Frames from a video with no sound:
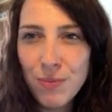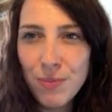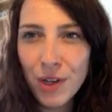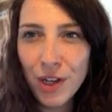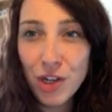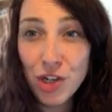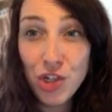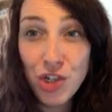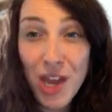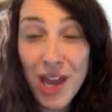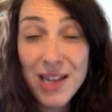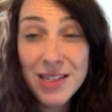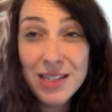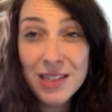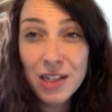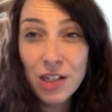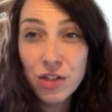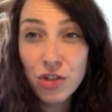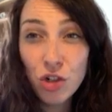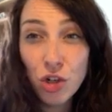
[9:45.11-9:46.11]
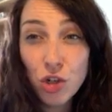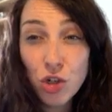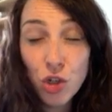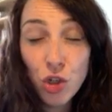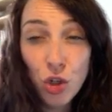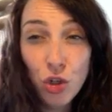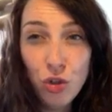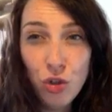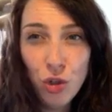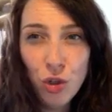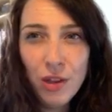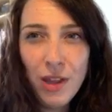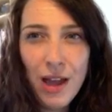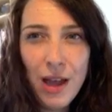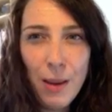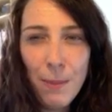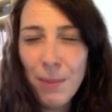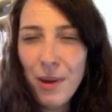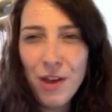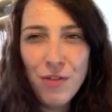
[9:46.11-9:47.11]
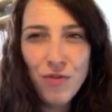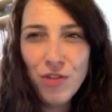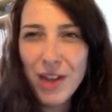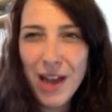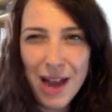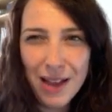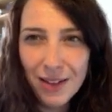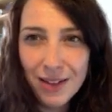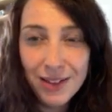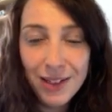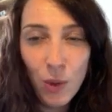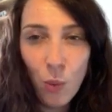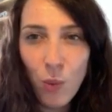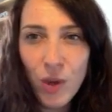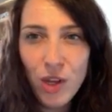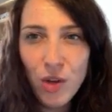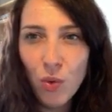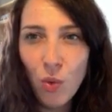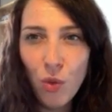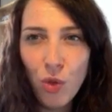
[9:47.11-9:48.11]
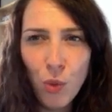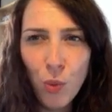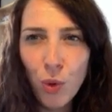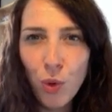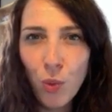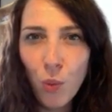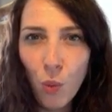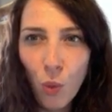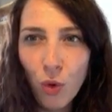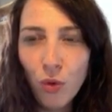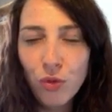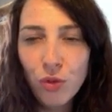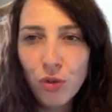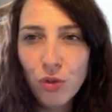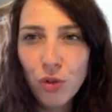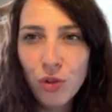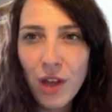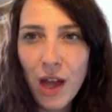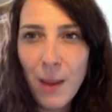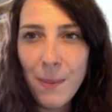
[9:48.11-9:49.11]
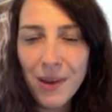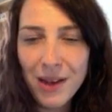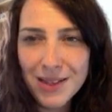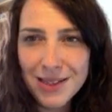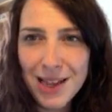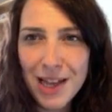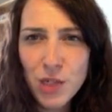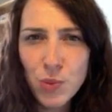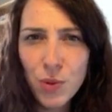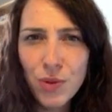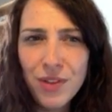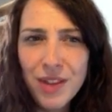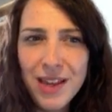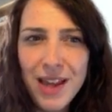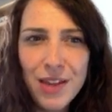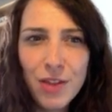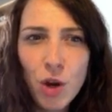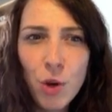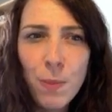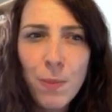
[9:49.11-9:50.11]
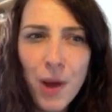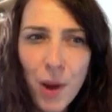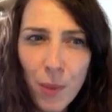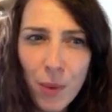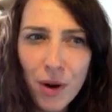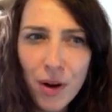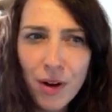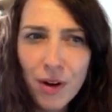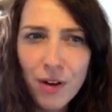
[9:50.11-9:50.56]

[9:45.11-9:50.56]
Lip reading: because yes, the church could do that, but in reality we know they wouldn't want to do that because that's where they get their power